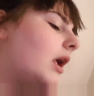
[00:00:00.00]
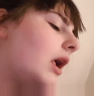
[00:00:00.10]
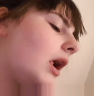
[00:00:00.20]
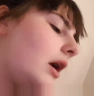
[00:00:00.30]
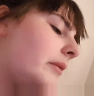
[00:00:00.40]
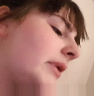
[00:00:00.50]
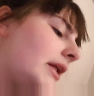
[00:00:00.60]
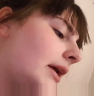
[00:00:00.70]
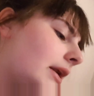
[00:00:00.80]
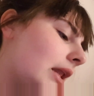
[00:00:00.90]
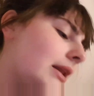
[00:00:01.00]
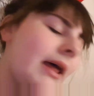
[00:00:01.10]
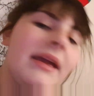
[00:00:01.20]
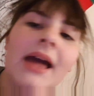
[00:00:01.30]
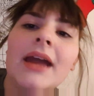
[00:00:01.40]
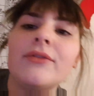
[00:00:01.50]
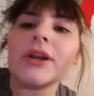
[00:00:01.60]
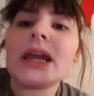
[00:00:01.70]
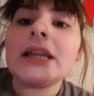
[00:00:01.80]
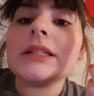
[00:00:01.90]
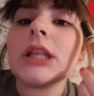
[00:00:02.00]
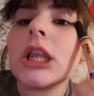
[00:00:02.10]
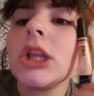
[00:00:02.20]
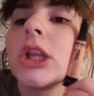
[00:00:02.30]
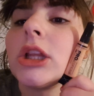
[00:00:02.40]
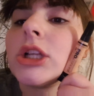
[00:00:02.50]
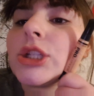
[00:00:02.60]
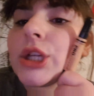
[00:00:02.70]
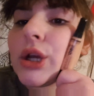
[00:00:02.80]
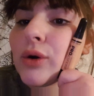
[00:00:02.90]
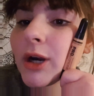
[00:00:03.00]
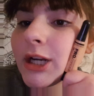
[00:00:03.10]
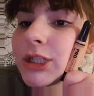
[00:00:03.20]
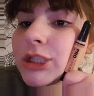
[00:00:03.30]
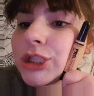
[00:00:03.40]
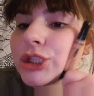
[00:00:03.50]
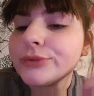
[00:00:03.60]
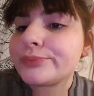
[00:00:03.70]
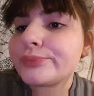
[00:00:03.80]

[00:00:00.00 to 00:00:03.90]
In light ivory, and it's legit orange.